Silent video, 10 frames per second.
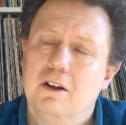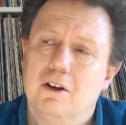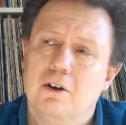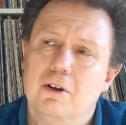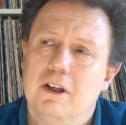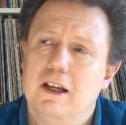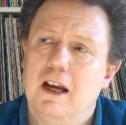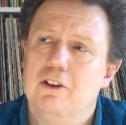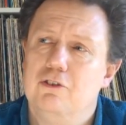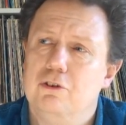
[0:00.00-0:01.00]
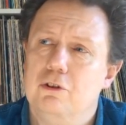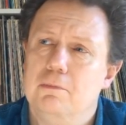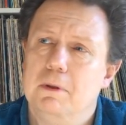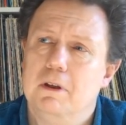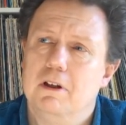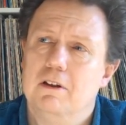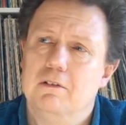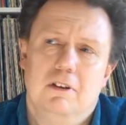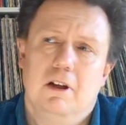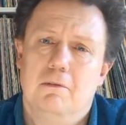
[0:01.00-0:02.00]
cocky attitude behind,
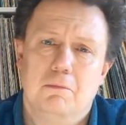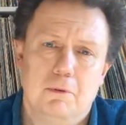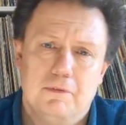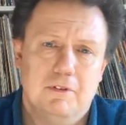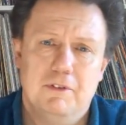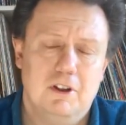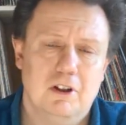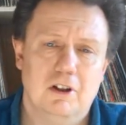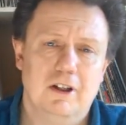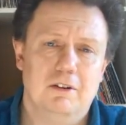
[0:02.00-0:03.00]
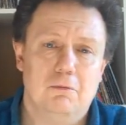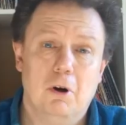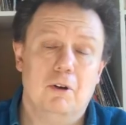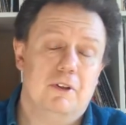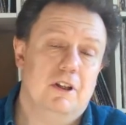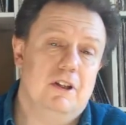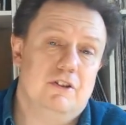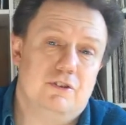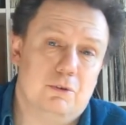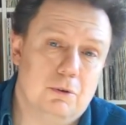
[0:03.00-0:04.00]
you know, of the guy that worked in
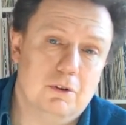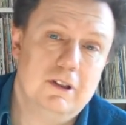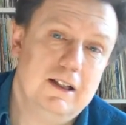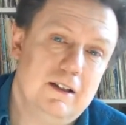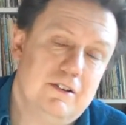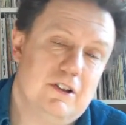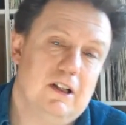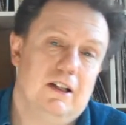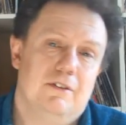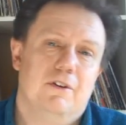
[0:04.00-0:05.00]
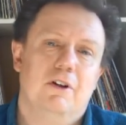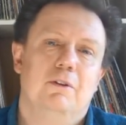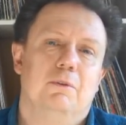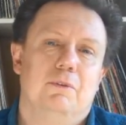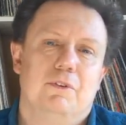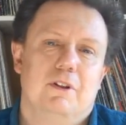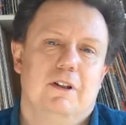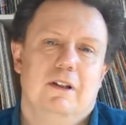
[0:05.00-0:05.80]
this store selling his vinyls.